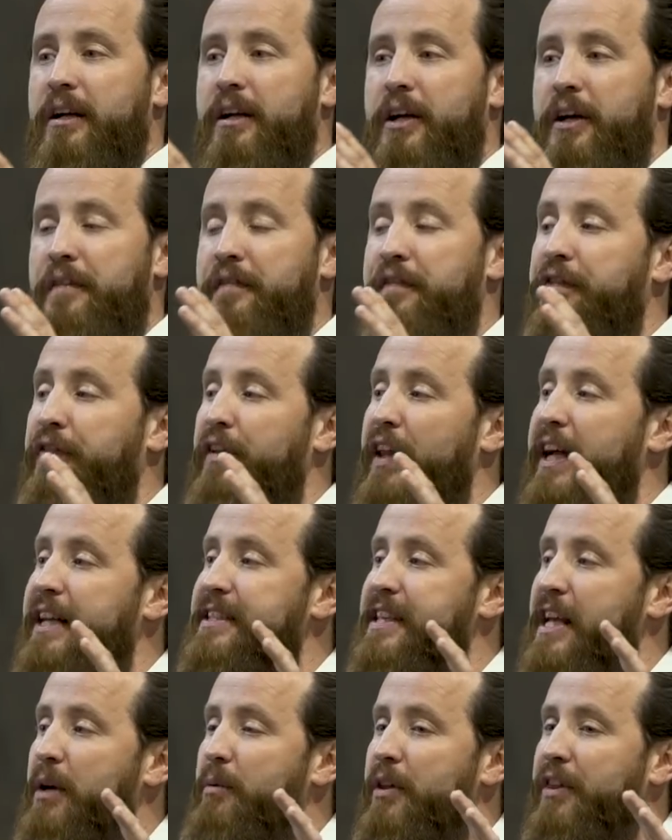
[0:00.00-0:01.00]

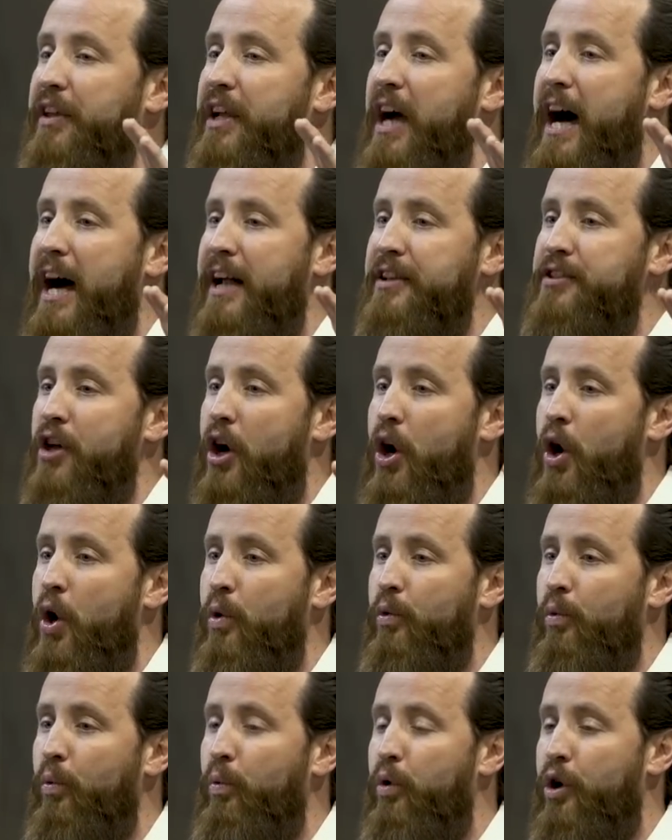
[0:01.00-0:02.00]
conflicting with God's
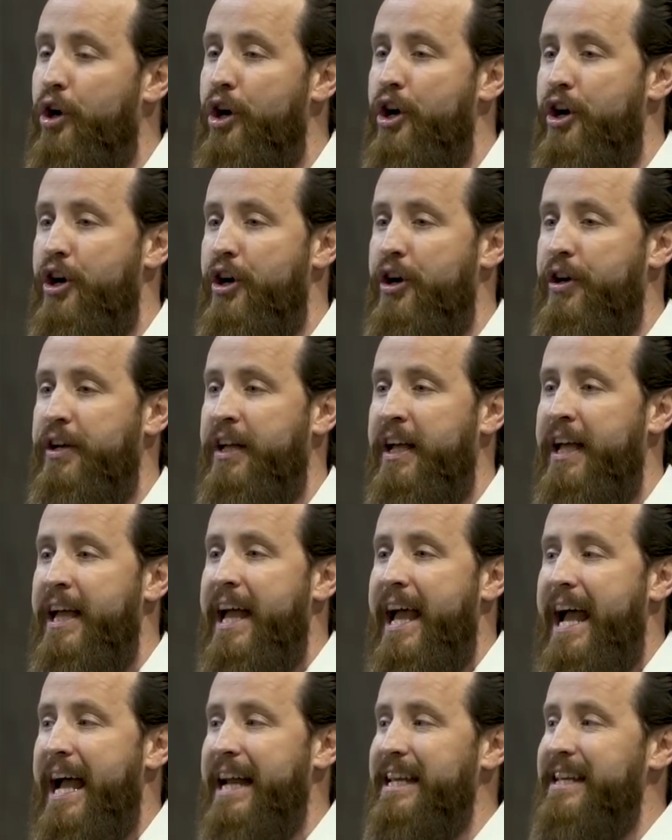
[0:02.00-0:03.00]
own word.
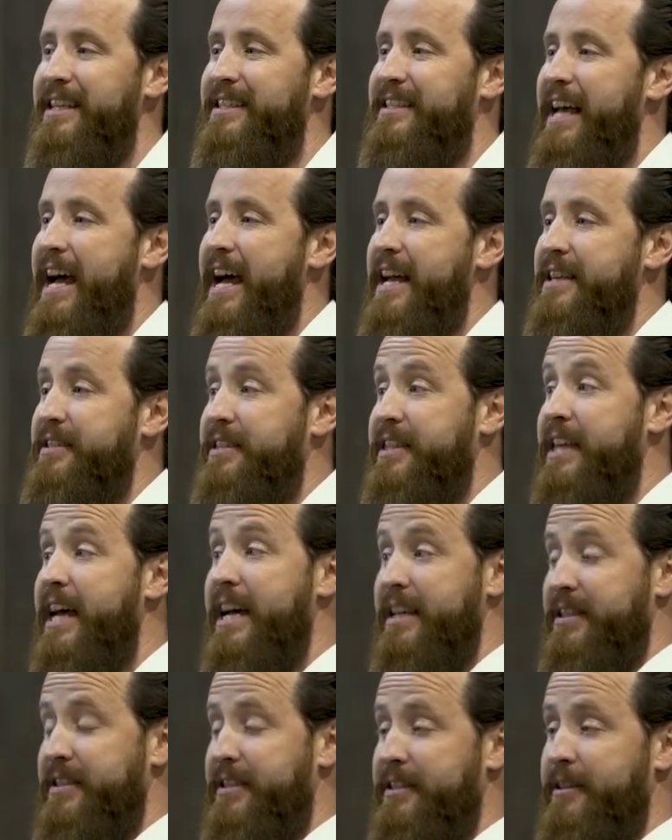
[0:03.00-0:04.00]
And he says
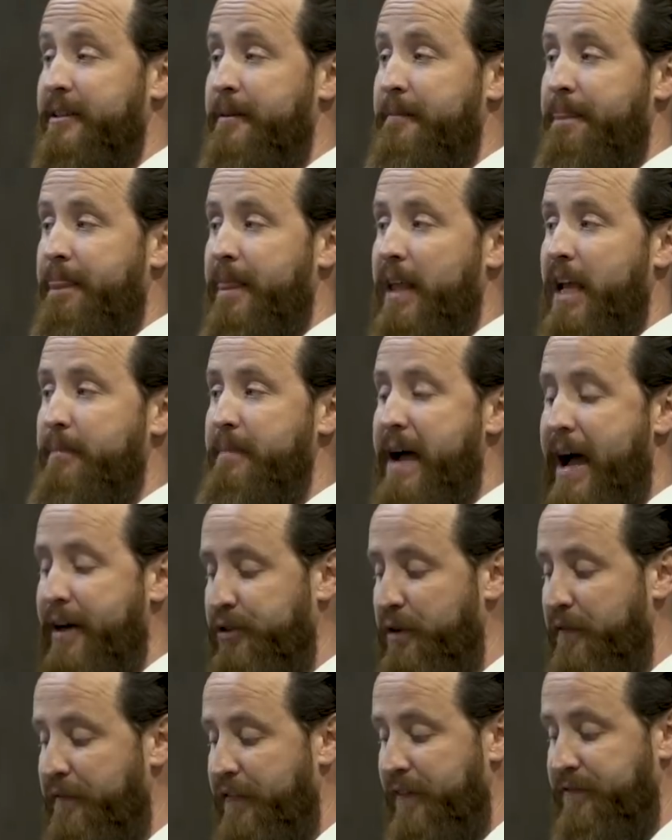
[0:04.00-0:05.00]
this, in
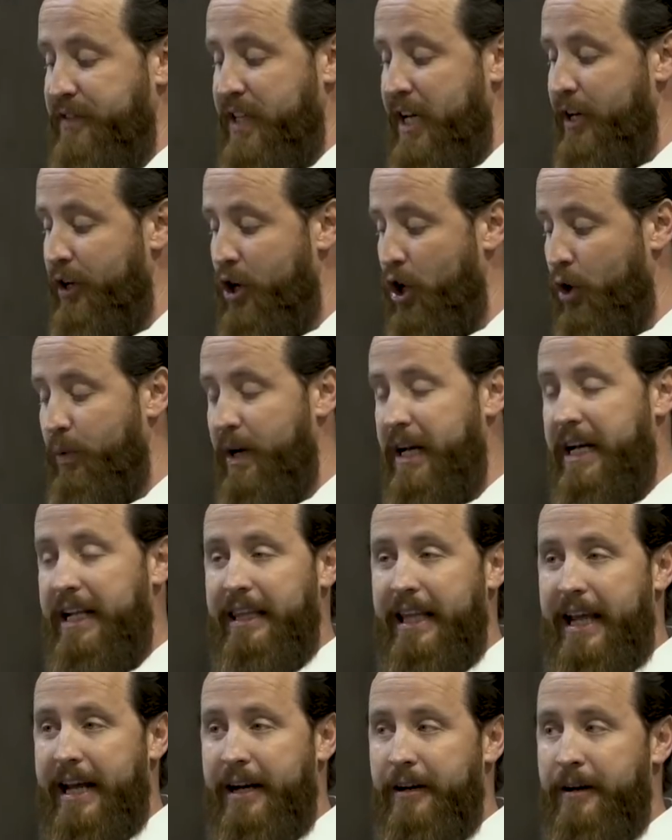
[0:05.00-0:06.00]
Matthew 15, go read it
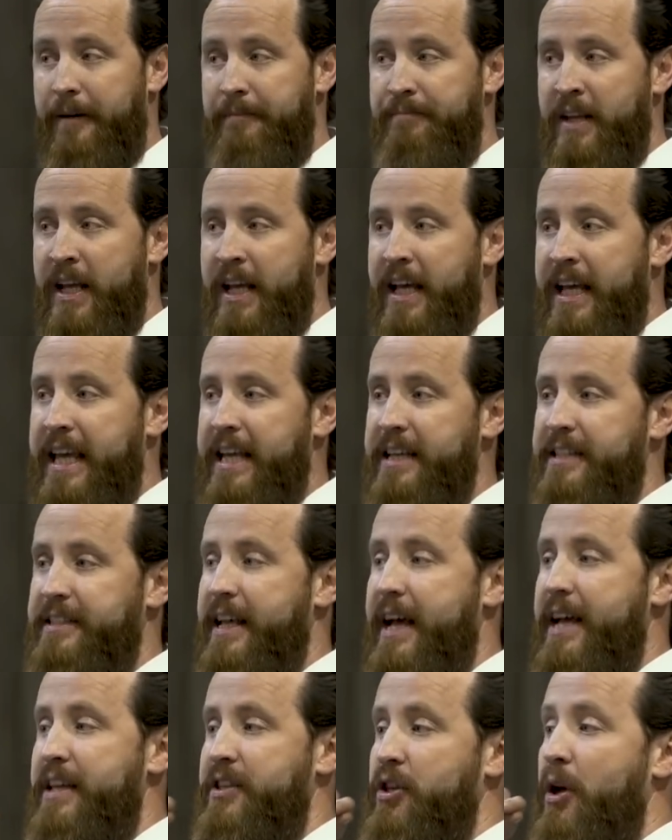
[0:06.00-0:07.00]
later. He
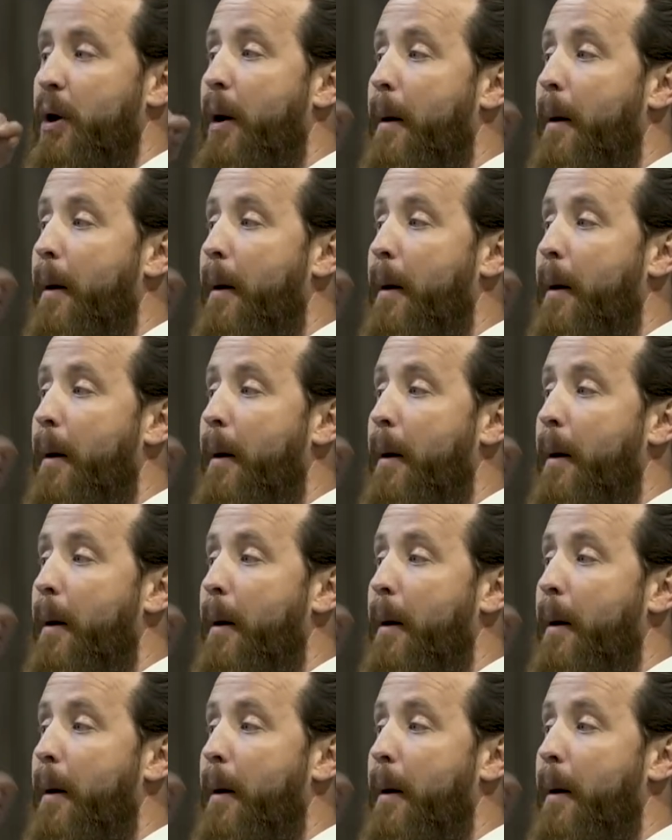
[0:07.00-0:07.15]
says,